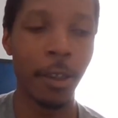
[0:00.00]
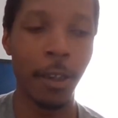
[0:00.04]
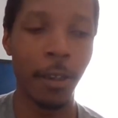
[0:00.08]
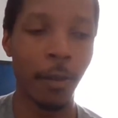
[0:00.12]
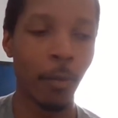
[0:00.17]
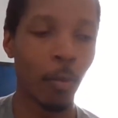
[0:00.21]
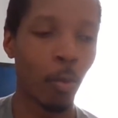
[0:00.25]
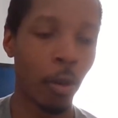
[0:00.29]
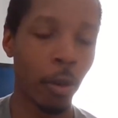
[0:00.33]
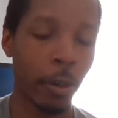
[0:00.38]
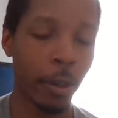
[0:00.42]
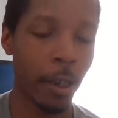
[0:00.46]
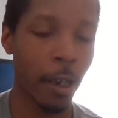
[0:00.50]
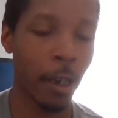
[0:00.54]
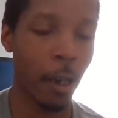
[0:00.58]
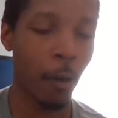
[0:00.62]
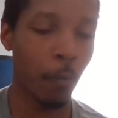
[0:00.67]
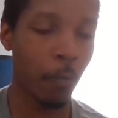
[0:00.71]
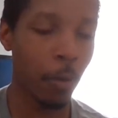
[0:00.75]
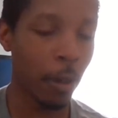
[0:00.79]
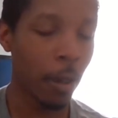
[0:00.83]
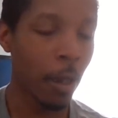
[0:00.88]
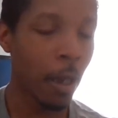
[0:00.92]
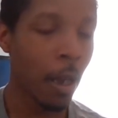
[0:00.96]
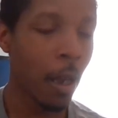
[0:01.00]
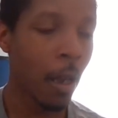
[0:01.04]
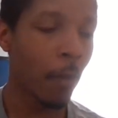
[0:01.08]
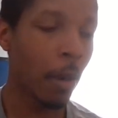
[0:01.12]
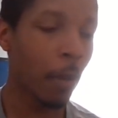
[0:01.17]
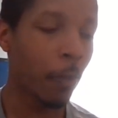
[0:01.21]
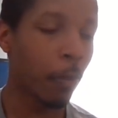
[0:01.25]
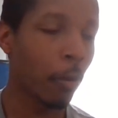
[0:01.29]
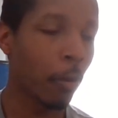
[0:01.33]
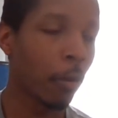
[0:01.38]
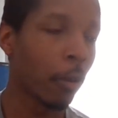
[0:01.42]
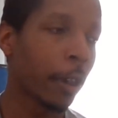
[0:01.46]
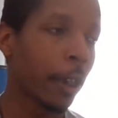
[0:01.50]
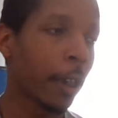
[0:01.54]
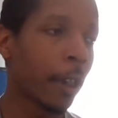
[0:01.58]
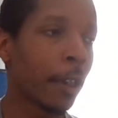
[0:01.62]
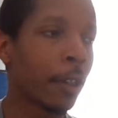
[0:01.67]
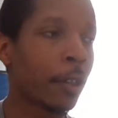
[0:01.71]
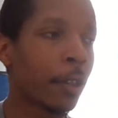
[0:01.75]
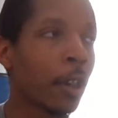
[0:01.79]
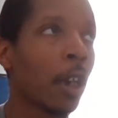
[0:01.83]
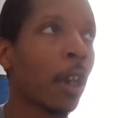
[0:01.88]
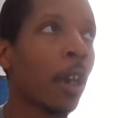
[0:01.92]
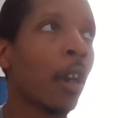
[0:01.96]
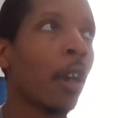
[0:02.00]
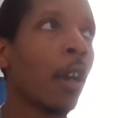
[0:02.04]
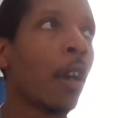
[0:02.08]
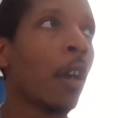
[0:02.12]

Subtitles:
didn't work out. But my point is,